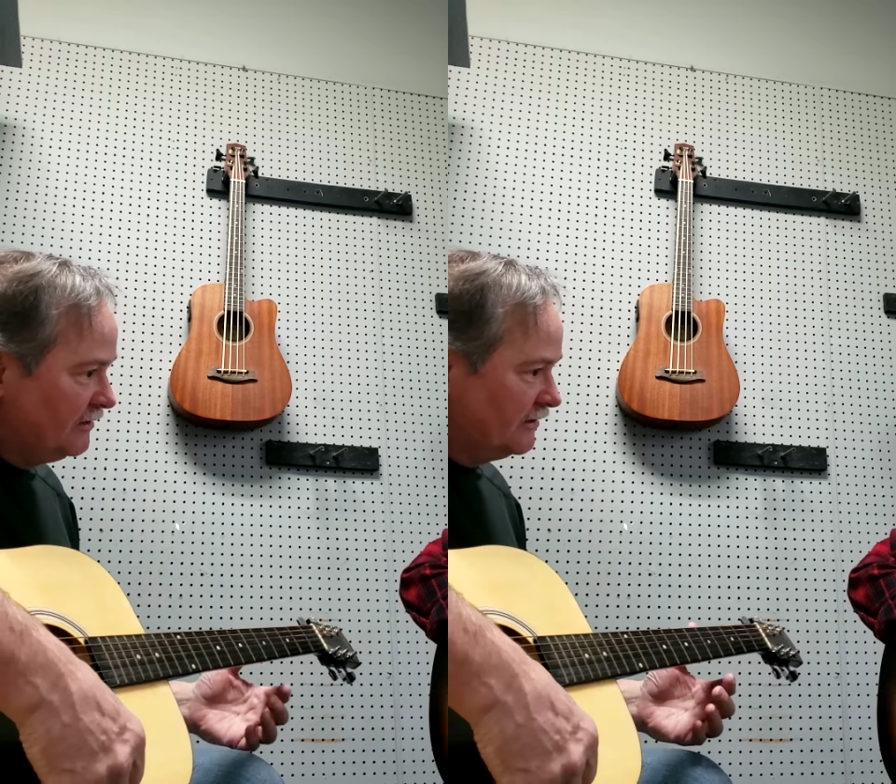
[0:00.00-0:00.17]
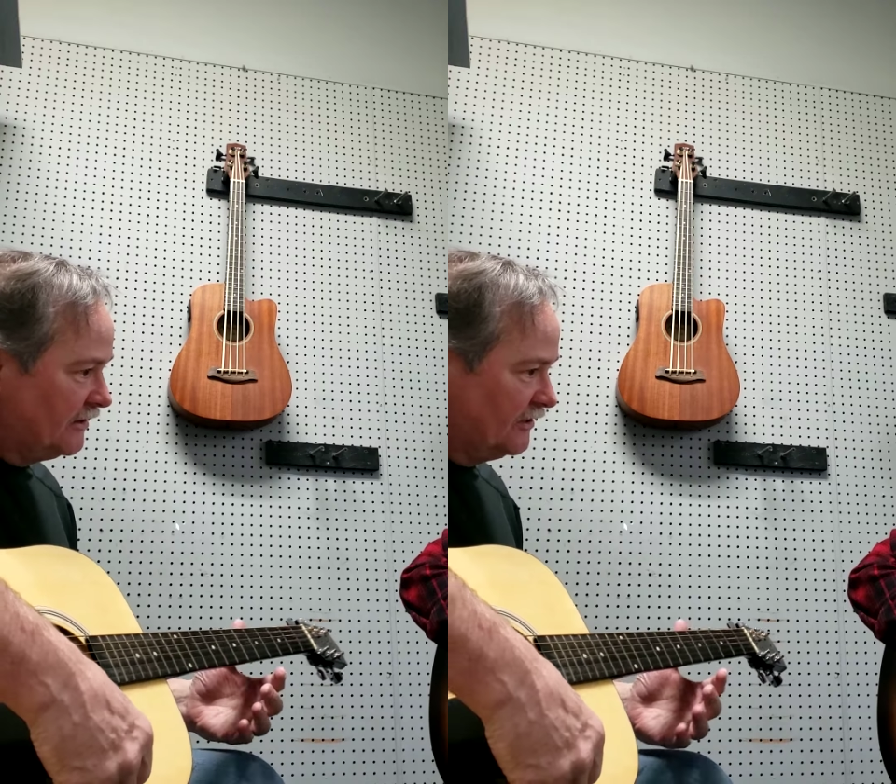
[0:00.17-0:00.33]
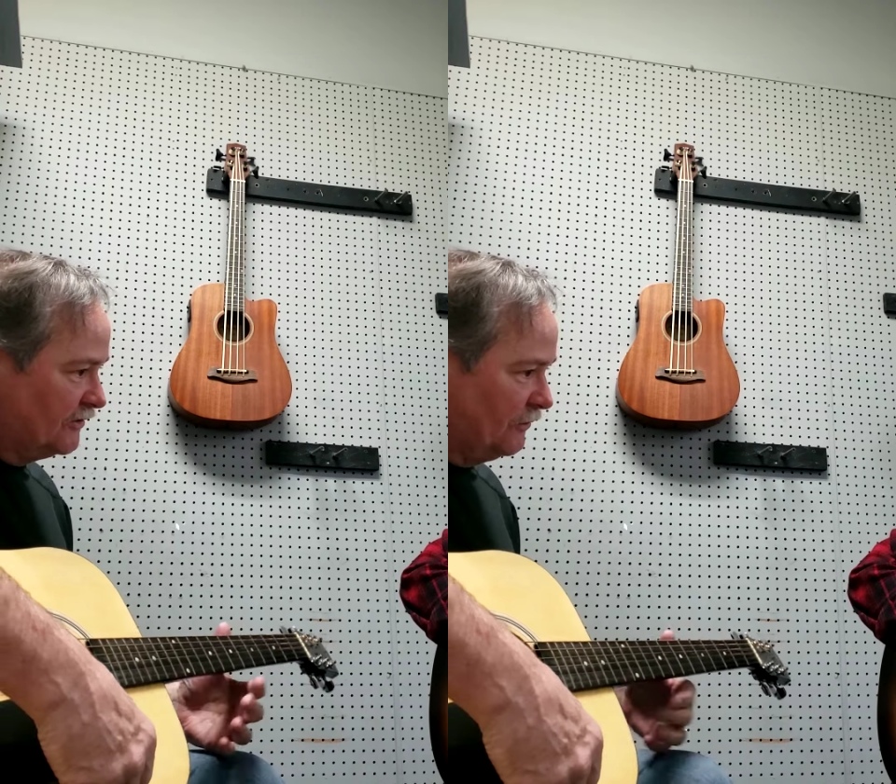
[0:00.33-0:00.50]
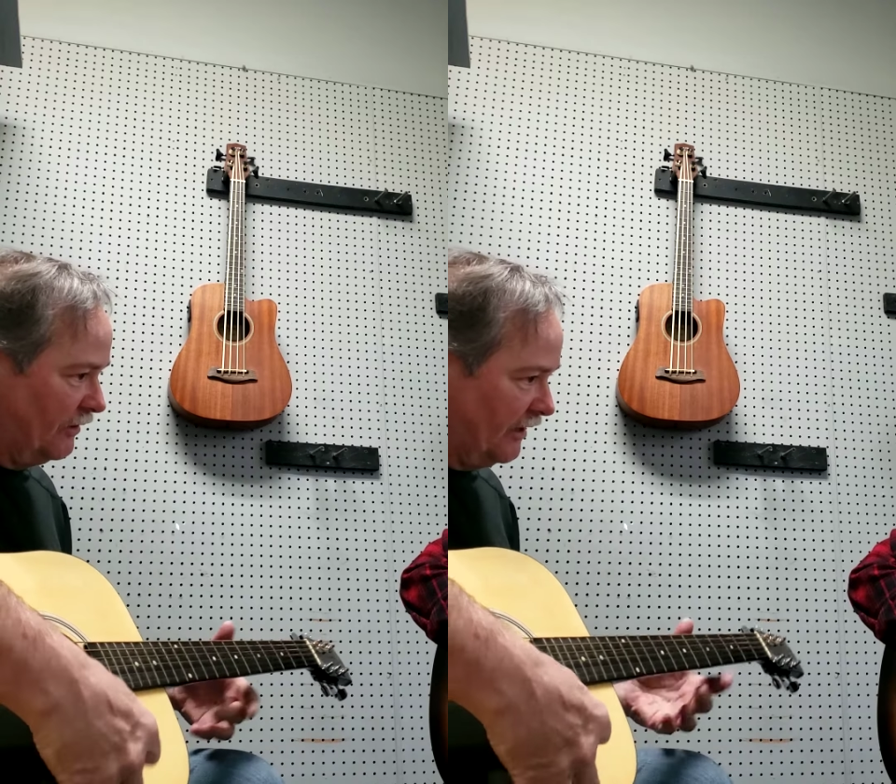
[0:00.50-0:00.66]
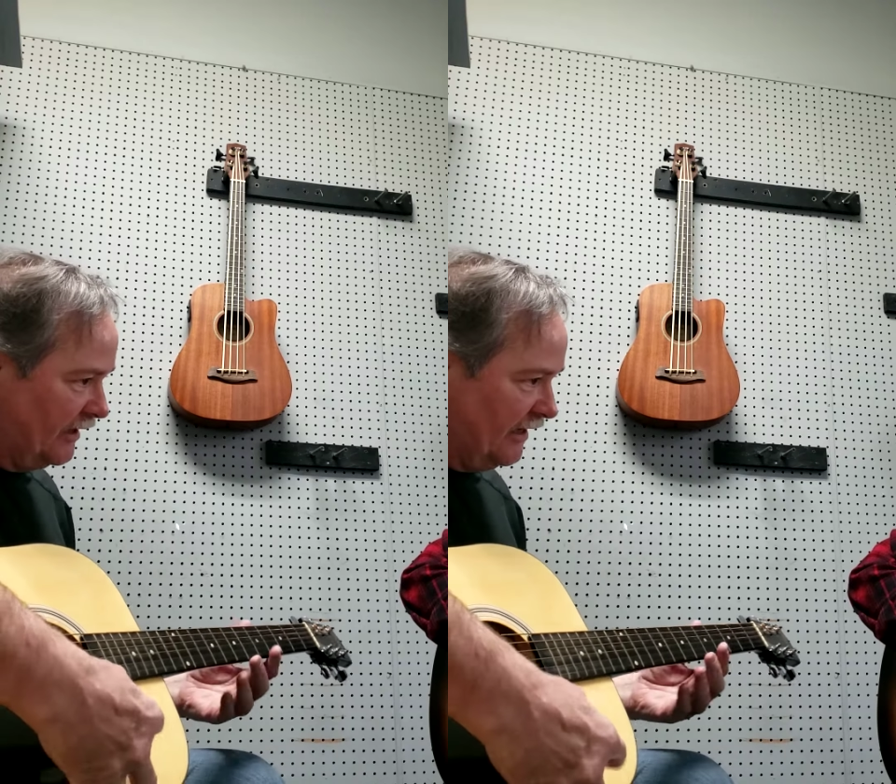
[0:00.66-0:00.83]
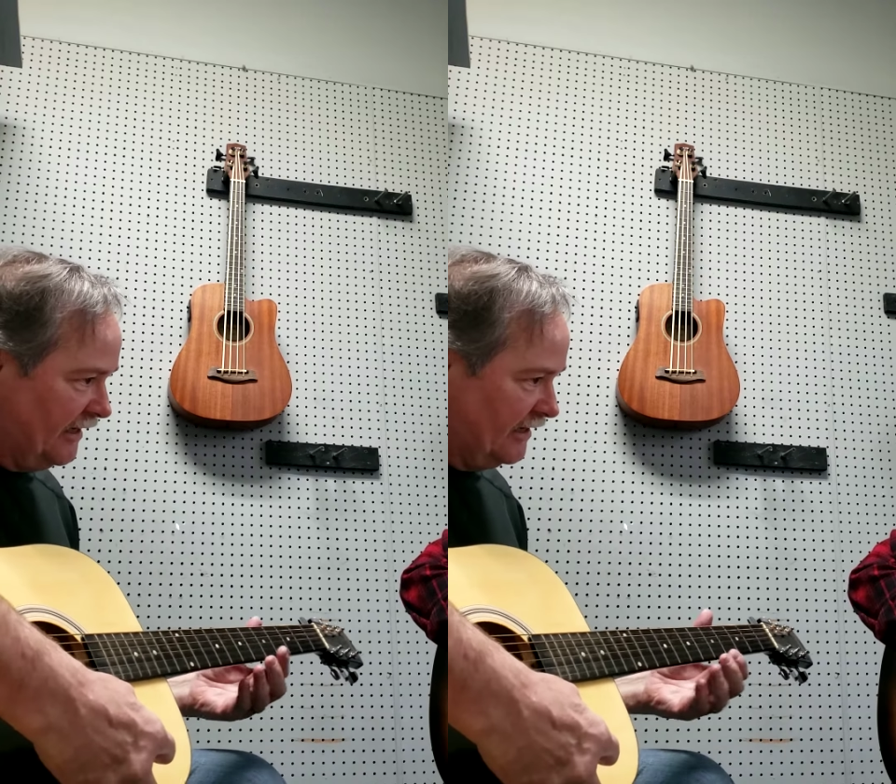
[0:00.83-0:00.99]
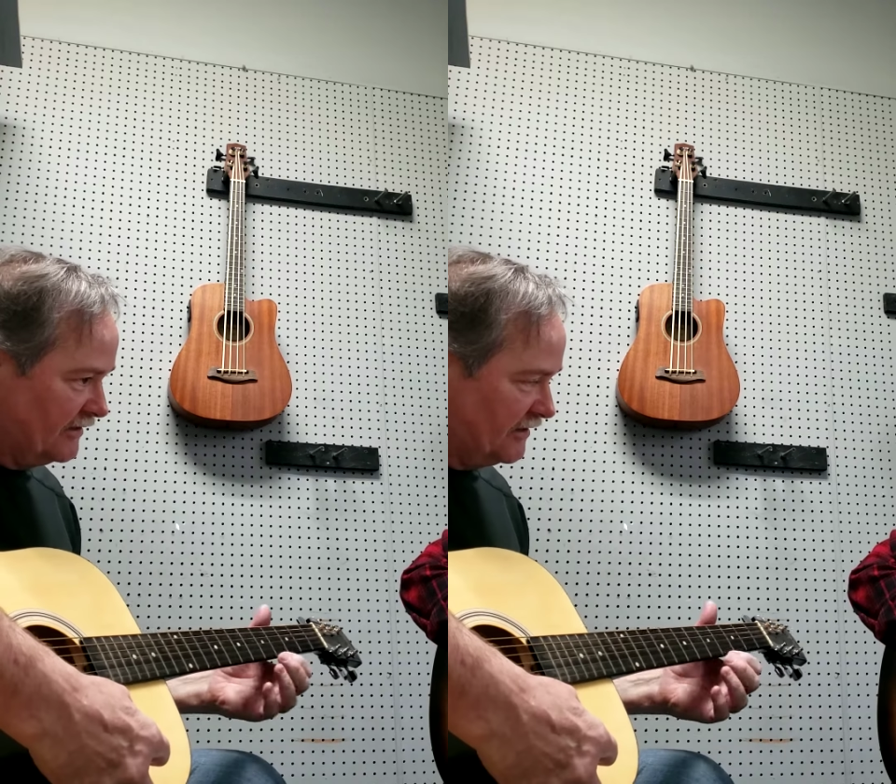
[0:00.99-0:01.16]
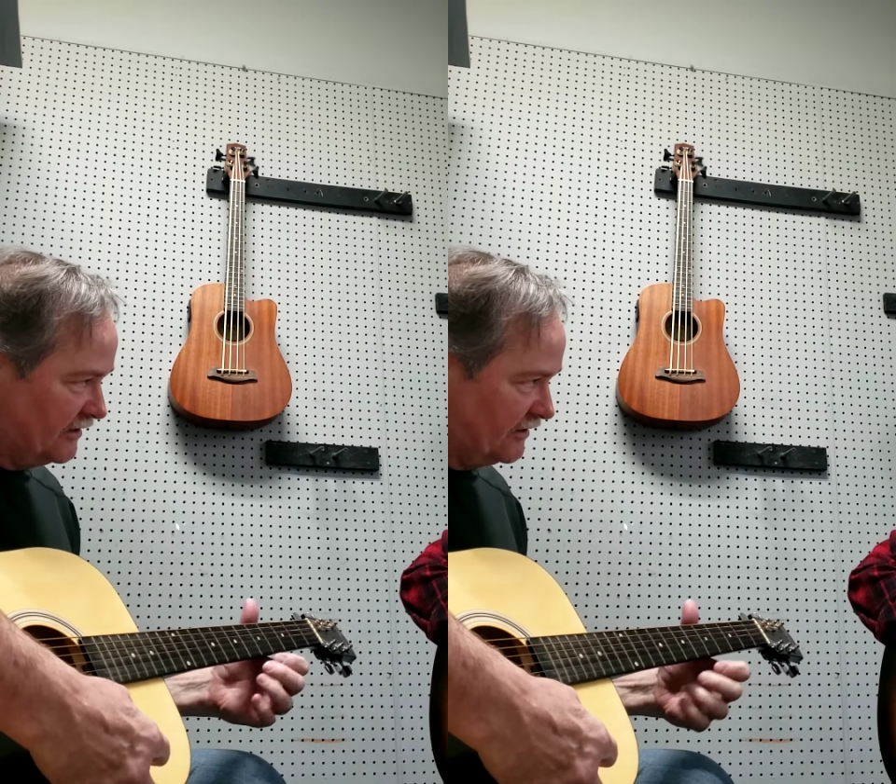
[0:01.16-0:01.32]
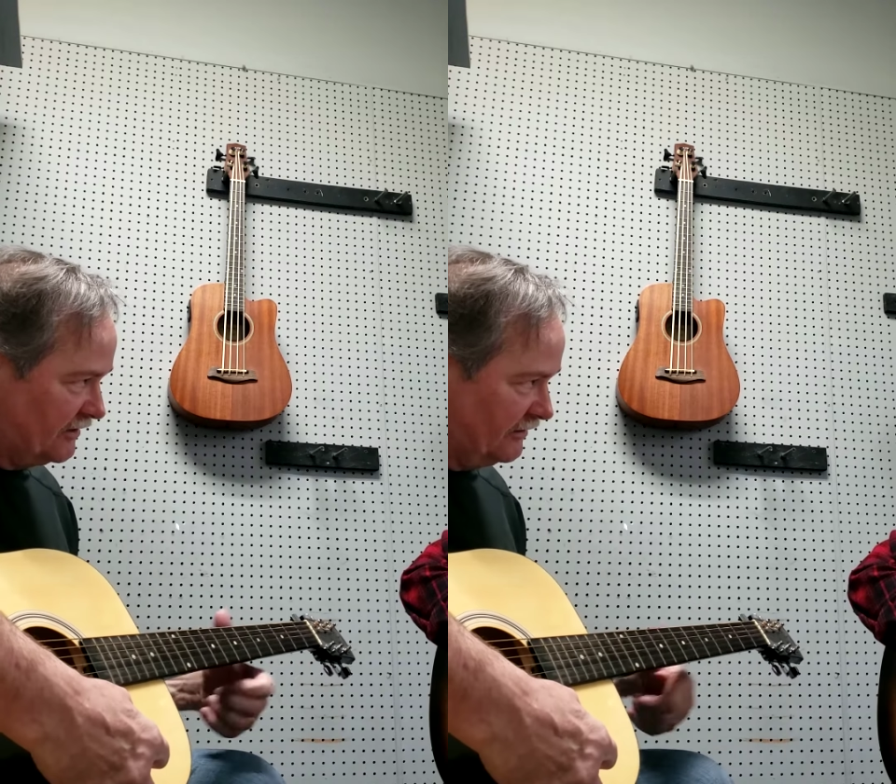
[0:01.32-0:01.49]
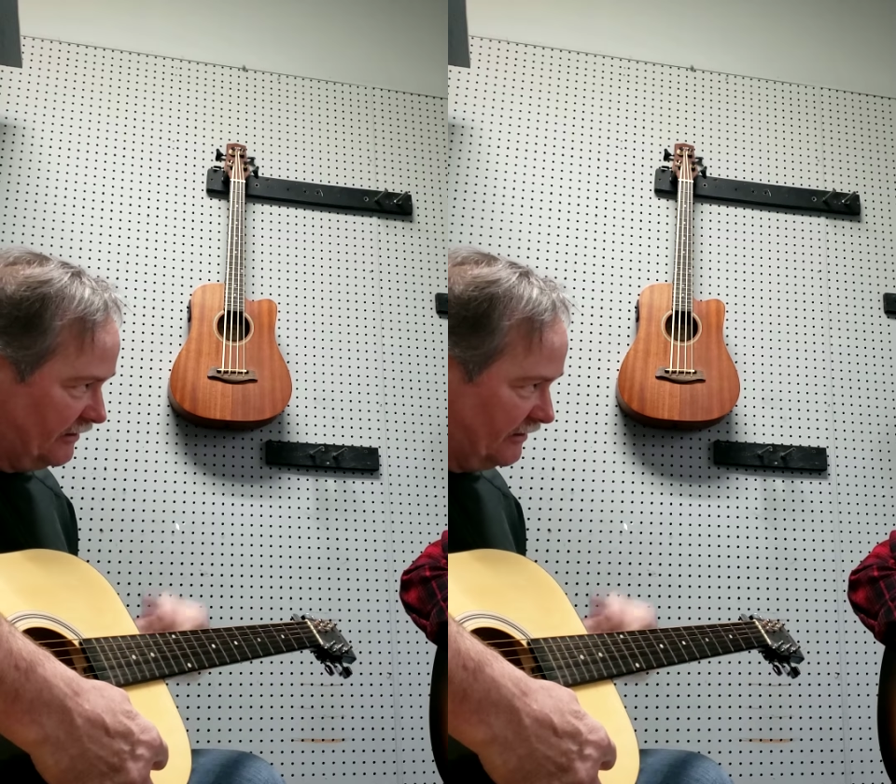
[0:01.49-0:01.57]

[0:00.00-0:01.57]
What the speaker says: Okay, so when I hit it, just